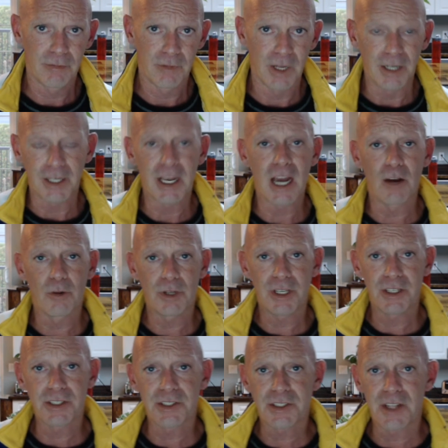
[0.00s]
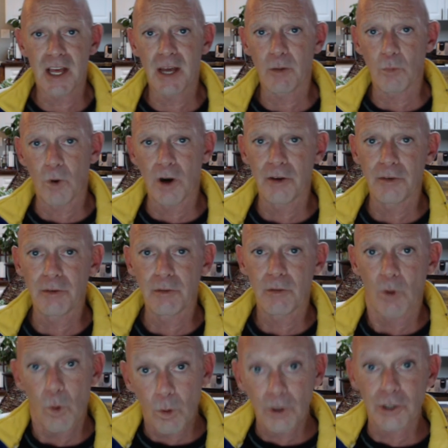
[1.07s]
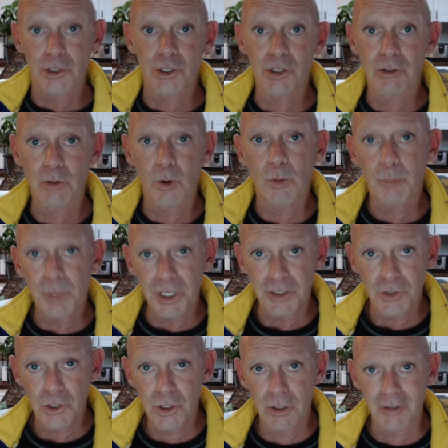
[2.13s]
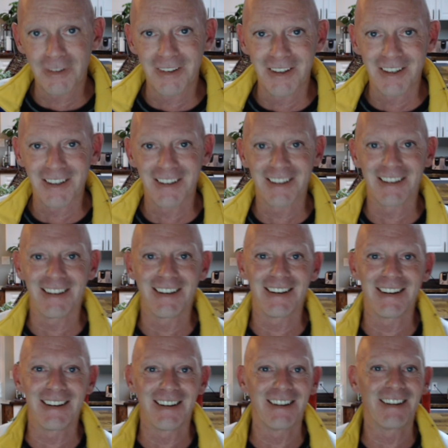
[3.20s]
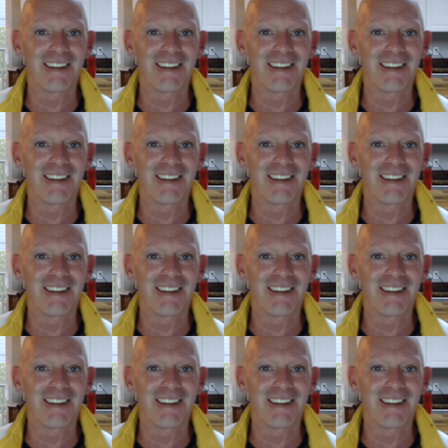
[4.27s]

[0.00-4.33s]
and Kelly is that one orange or peach. The